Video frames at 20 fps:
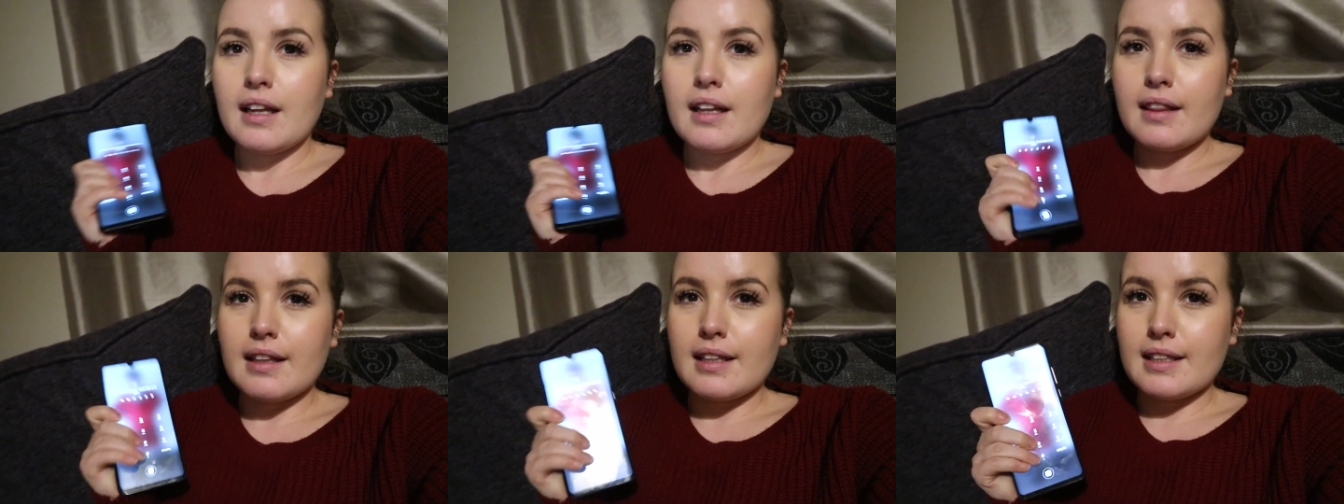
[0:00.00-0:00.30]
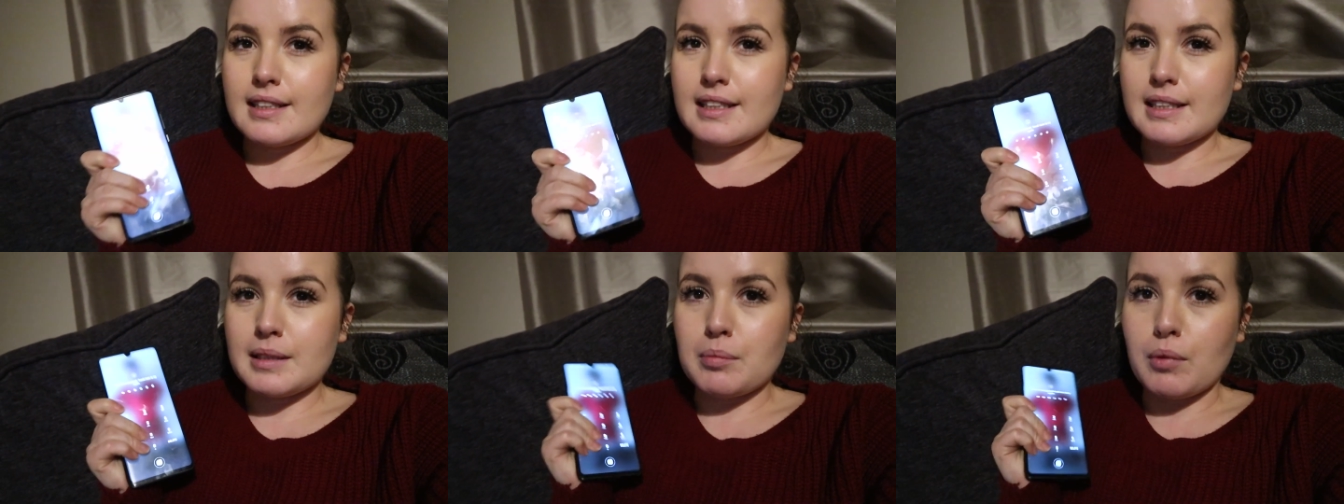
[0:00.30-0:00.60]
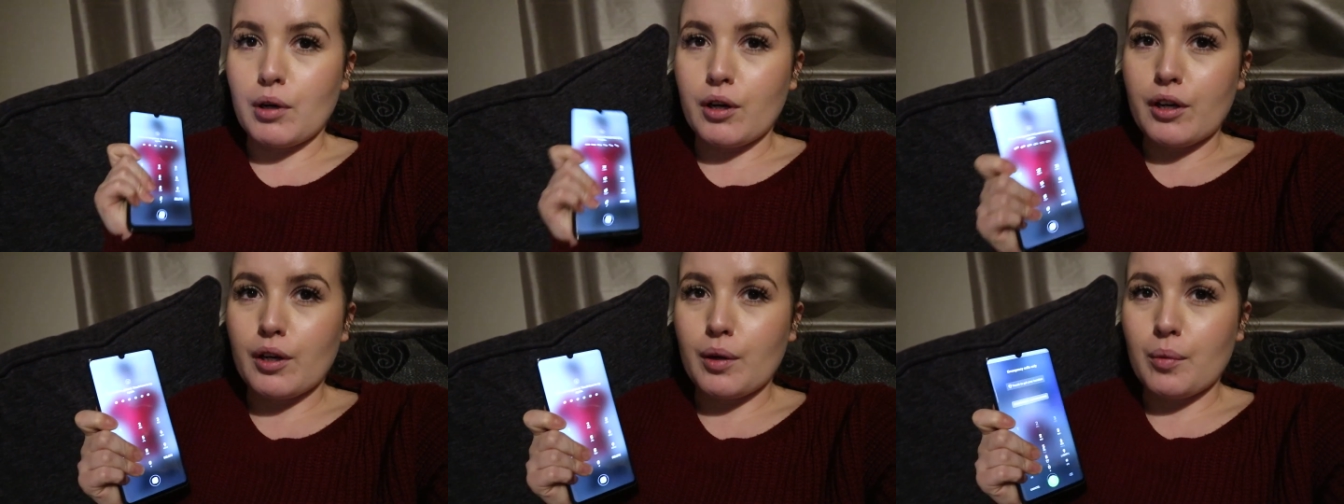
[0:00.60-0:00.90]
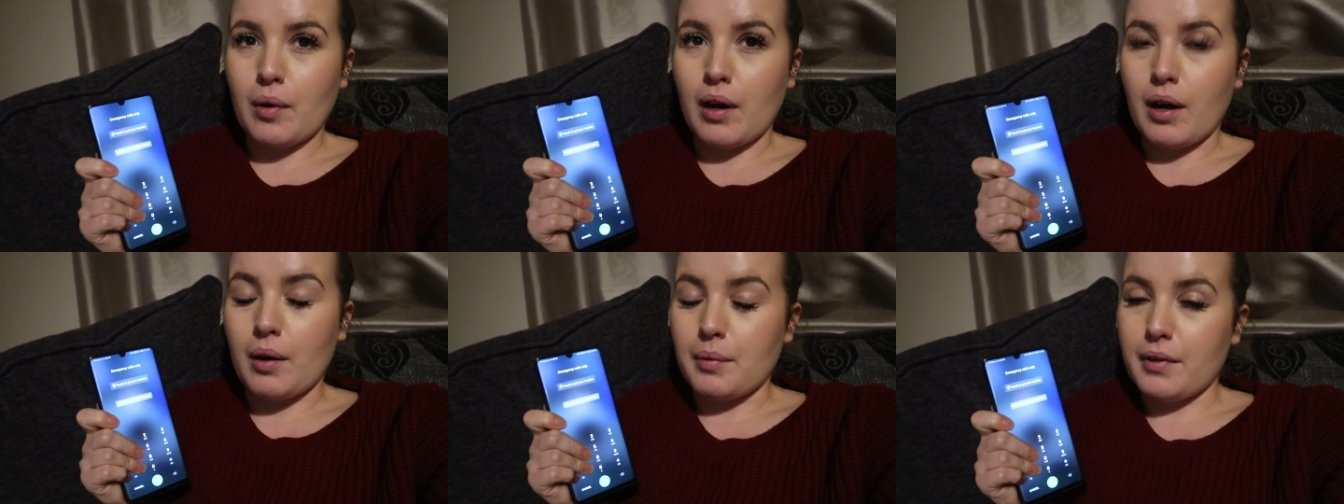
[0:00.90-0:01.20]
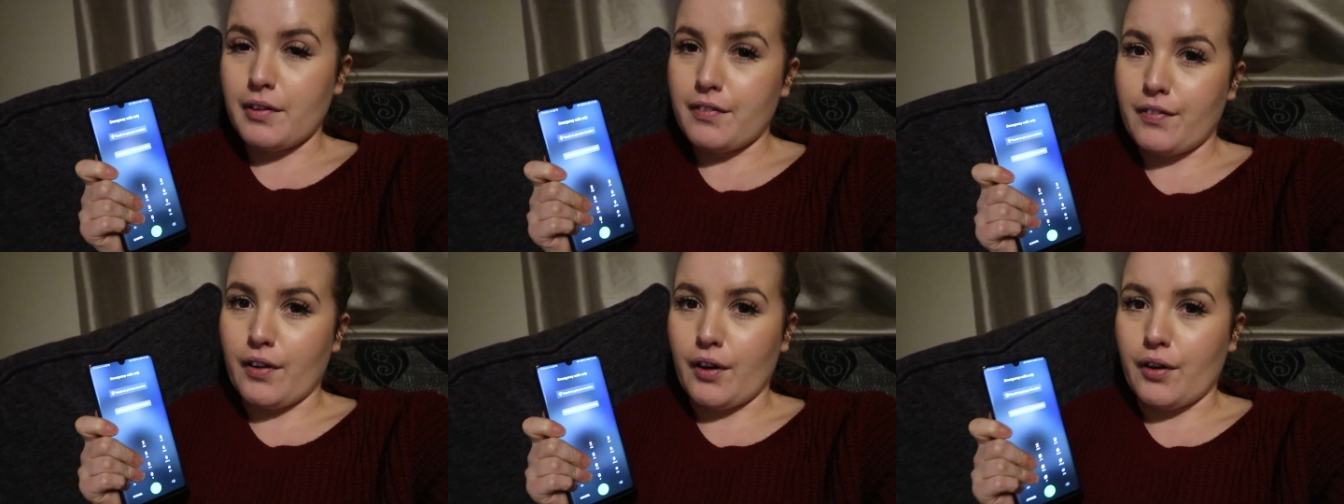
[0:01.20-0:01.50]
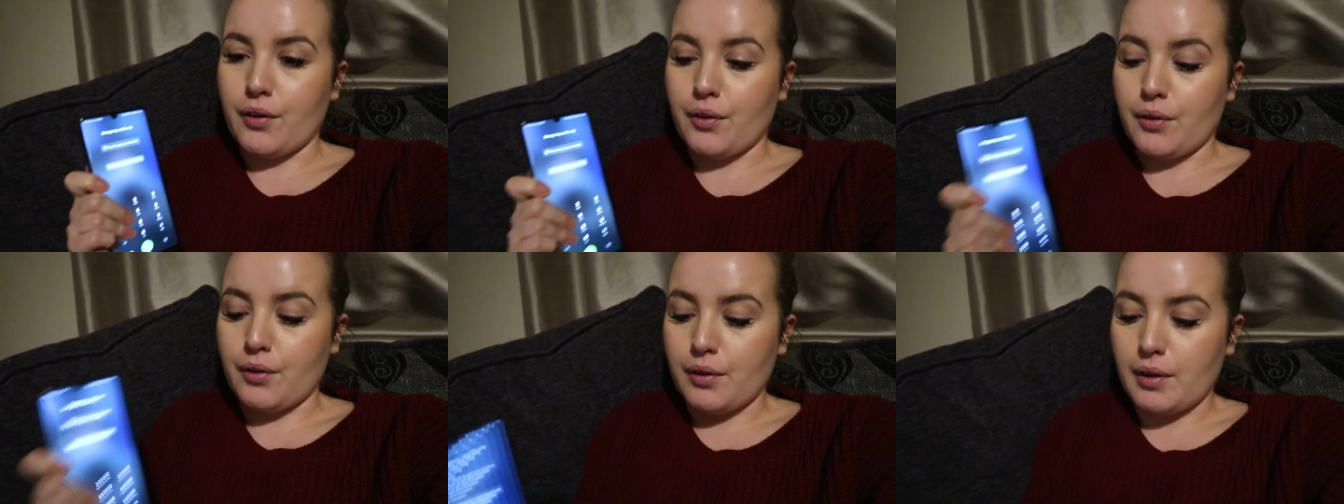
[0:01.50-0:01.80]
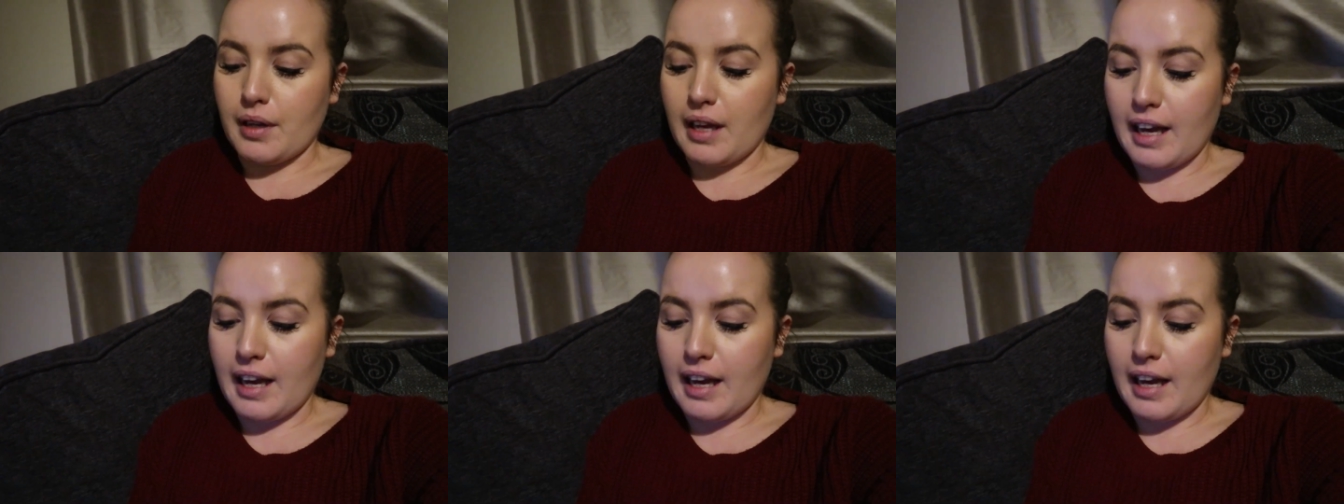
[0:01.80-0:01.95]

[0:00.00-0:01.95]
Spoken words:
This is my Huawei phone